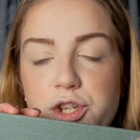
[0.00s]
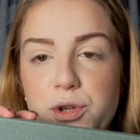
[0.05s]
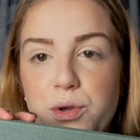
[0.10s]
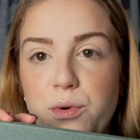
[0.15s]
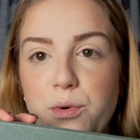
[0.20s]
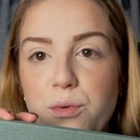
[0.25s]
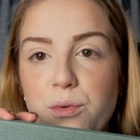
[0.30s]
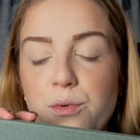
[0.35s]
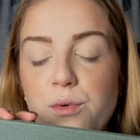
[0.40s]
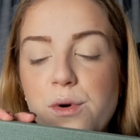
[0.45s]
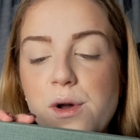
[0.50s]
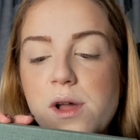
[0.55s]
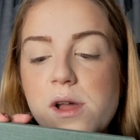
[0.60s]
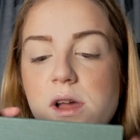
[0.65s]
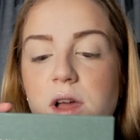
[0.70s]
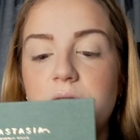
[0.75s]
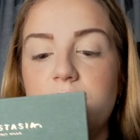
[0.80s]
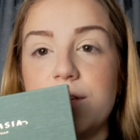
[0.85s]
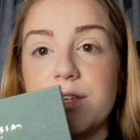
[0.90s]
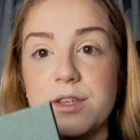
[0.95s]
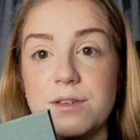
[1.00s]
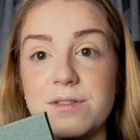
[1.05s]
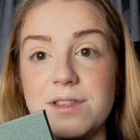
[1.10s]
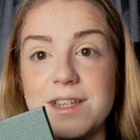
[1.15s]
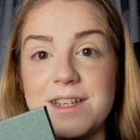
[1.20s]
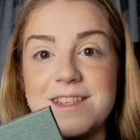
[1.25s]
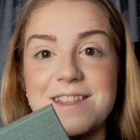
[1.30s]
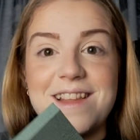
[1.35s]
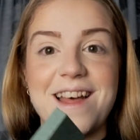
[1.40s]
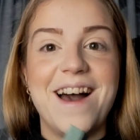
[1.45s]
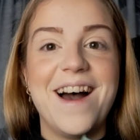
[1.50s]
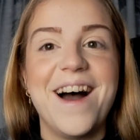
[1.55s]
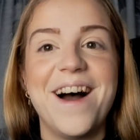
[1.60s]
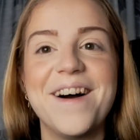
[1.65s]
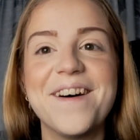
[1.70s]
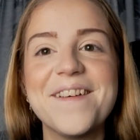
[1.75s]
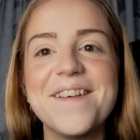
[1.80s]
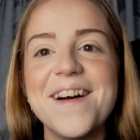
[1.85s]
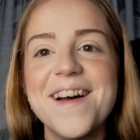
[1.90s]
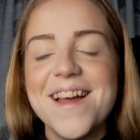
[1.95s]
to use this
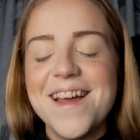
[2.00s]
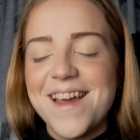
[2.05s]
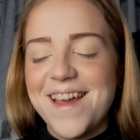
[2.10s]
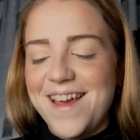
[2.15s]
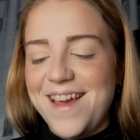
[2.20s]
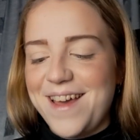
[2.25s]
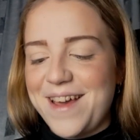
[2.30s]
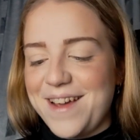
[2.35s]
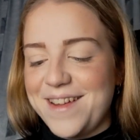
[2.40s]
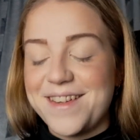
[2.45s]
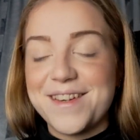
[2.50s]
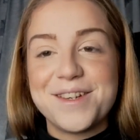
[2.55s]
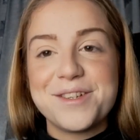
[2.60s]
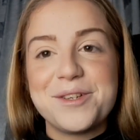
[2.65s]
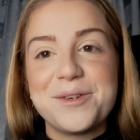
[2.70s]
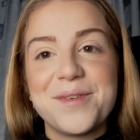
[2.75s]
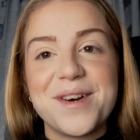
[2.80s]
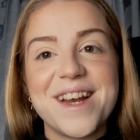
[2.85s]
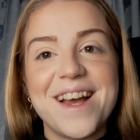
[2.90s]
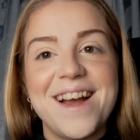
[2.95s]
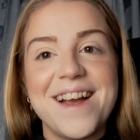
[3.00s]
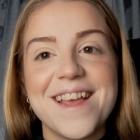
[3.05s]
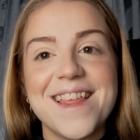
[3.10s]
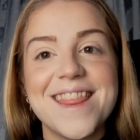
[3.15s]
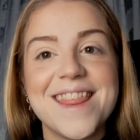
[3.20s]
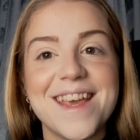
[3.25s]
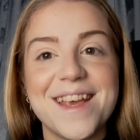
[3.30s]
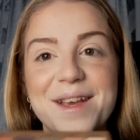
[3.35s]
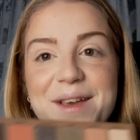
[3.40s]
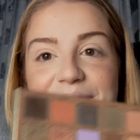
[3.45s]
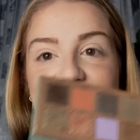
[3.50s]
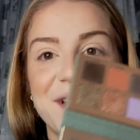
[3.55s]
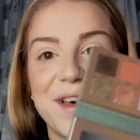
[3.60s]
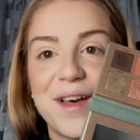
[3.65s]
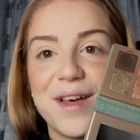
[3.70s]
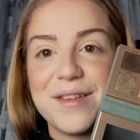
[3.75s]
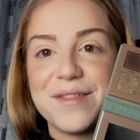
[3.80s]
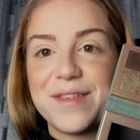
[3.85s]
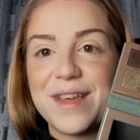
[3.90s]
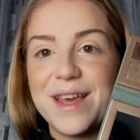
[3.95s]
now and tell you what I think
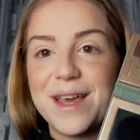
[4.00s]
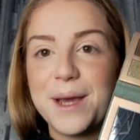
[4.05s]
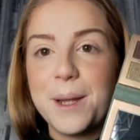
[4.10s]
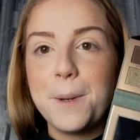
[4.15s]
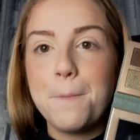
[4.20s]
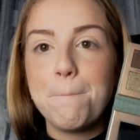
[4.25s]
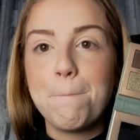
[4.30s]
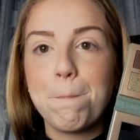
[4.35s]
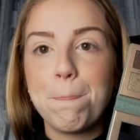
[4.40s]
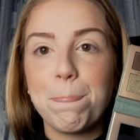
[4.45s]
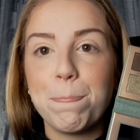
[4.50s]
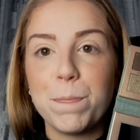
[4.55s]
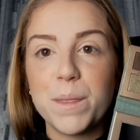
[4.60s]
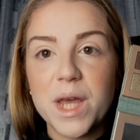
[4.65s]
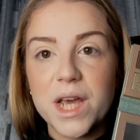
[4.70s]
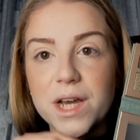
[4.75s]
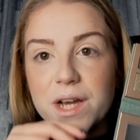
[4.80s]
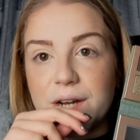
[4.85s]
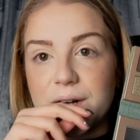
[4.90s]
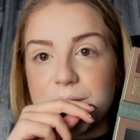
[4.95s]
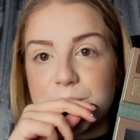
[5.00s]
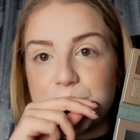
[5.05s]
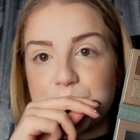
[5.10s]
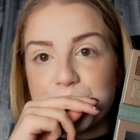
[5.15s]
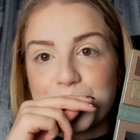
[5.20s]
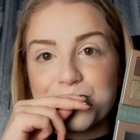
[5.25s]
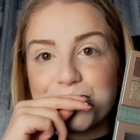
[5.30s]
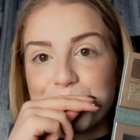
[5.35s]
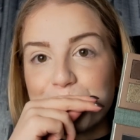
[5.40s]
of it. I